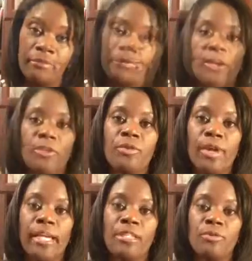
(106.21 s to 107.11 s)
at health
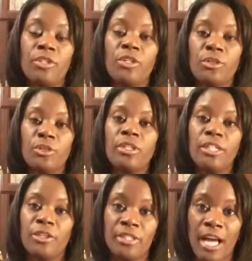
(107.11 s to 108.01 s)
grades when you're
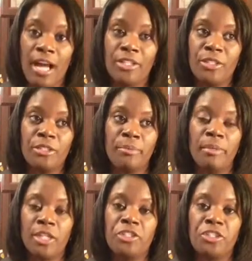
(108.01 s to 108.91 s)
Googling your doctor to
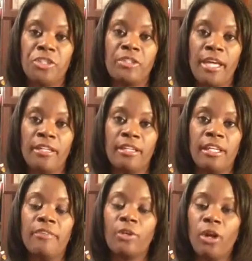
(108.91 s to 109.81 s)
make sure that
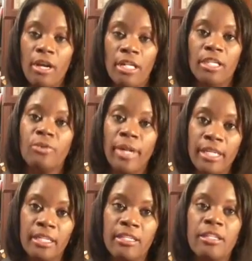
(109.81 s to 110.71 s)
if there are any
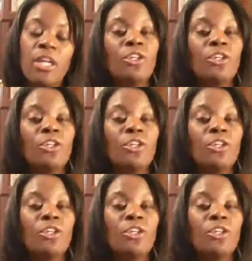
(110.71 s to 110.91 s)
ratings,